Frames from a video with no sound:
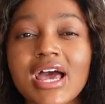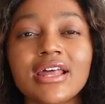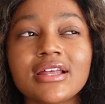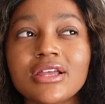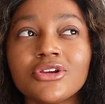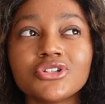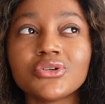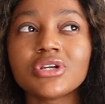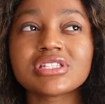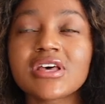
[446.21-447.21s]
and you're
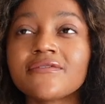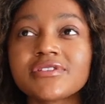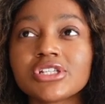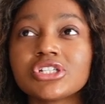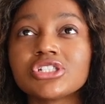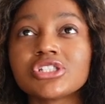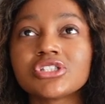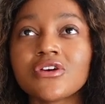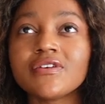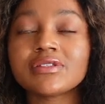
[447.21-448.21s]
doing yourself such a
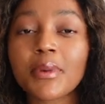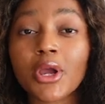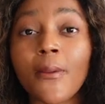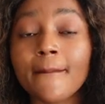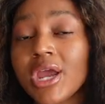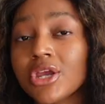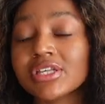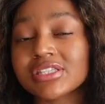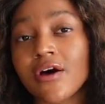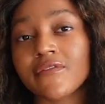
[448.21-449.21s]
disservice by comparing
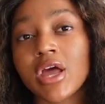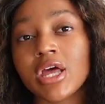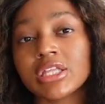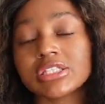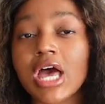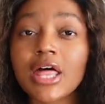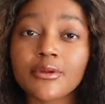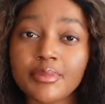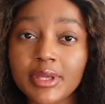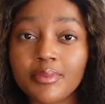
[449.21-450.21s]
yourself to
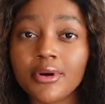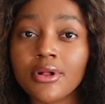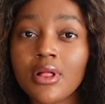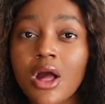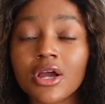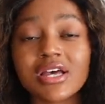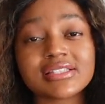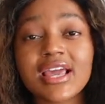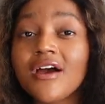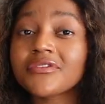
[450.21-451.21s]
other people, because
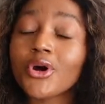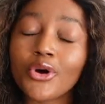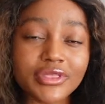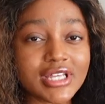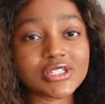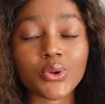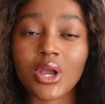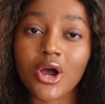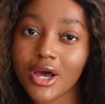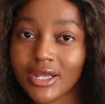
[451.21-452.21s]
they have their own things
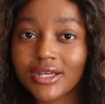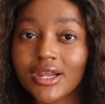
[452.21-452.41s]
going on.